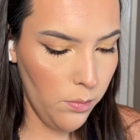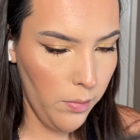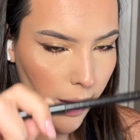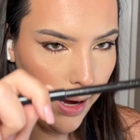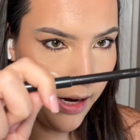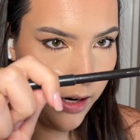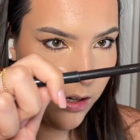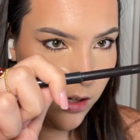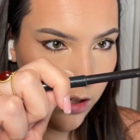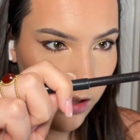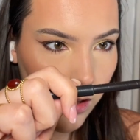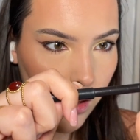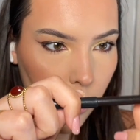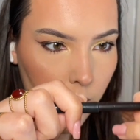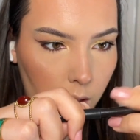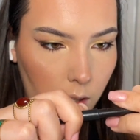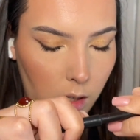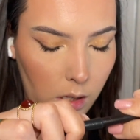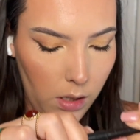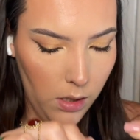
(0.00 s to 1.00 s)
MAC
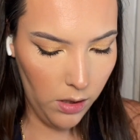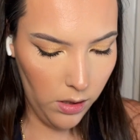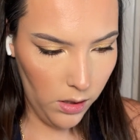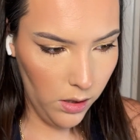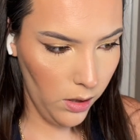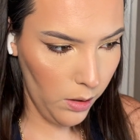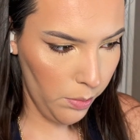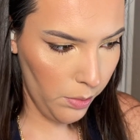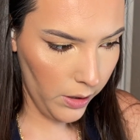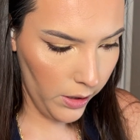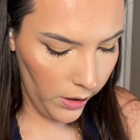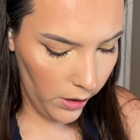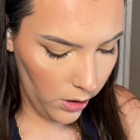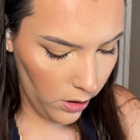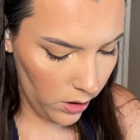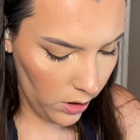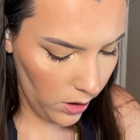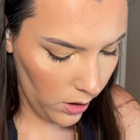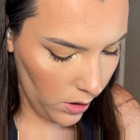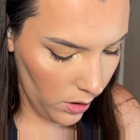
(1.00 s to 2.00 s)
lip
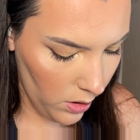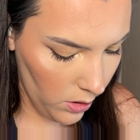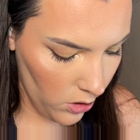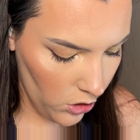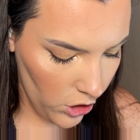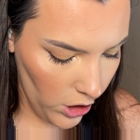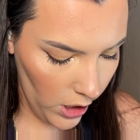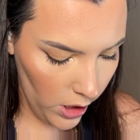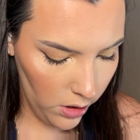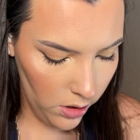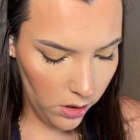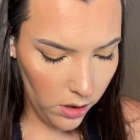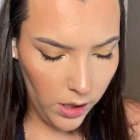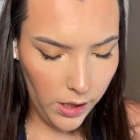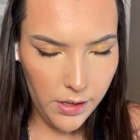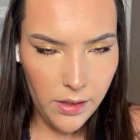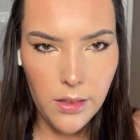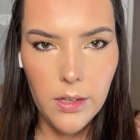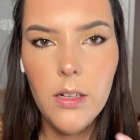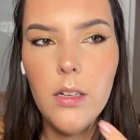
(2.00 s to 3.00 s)
liner in the shade, I
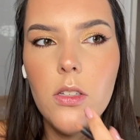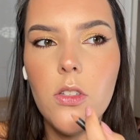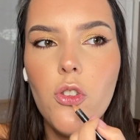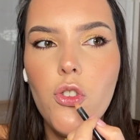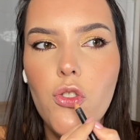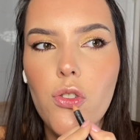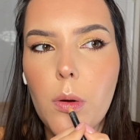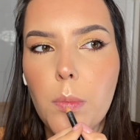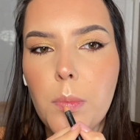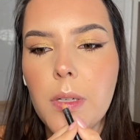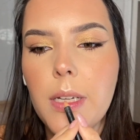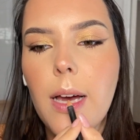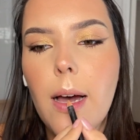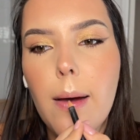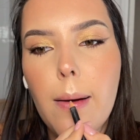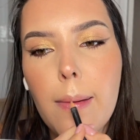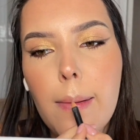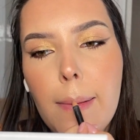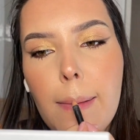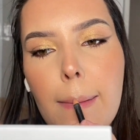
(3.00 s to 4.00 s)
think it's Trip
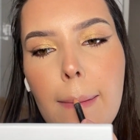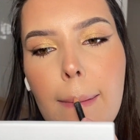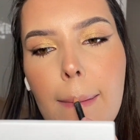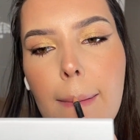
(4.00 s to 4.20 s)
Down.